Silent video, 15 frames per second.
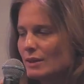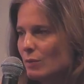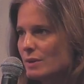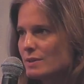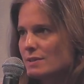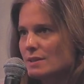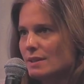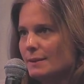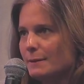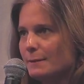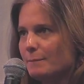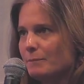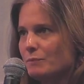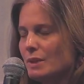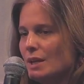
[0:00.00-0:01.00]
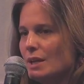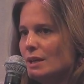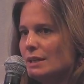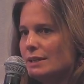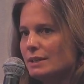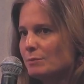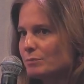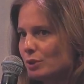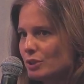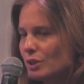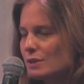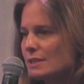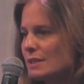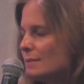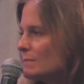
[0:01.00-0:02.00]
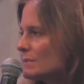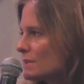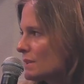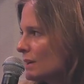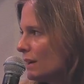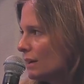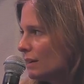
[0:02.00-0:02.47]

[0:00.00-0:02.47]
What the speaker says: I was leading product teams,